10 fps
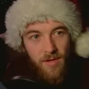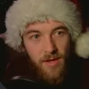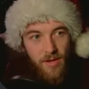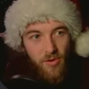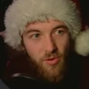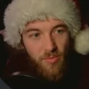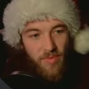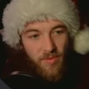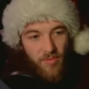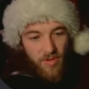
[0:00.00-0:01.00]
and hope
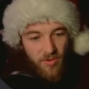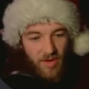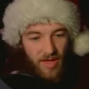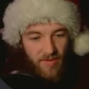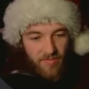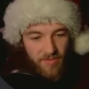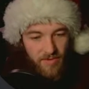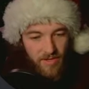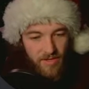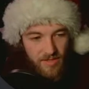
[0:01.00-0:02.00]
that we don't have
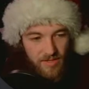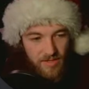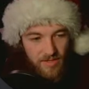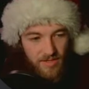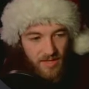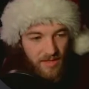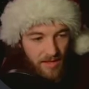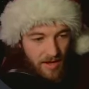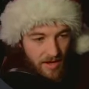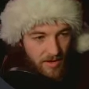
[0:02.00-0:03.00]
an insanely
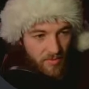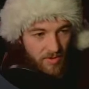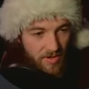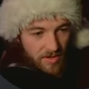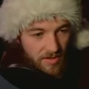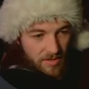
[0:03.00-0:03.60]
high one.